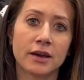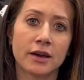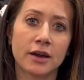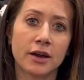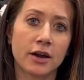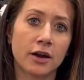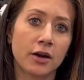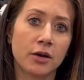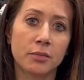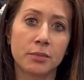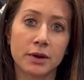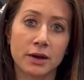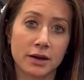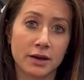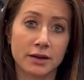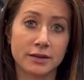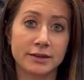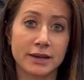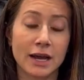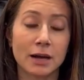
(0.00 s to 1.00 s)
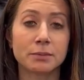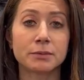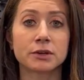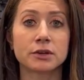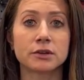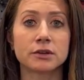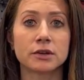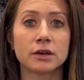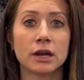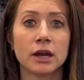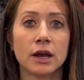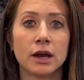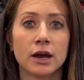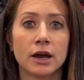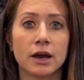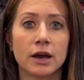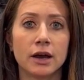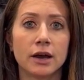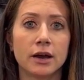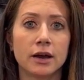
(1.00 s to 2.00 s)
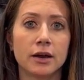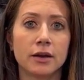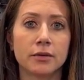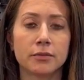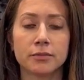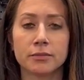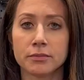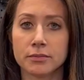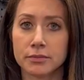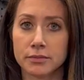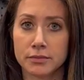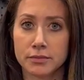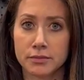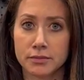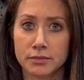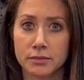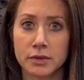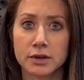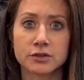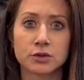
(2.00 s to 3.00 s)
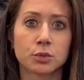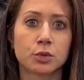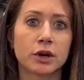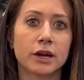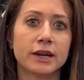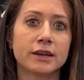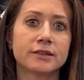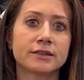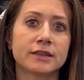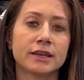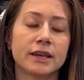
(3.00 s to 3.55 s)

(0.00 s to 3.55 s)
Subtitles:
hub adapter muzzle brakes,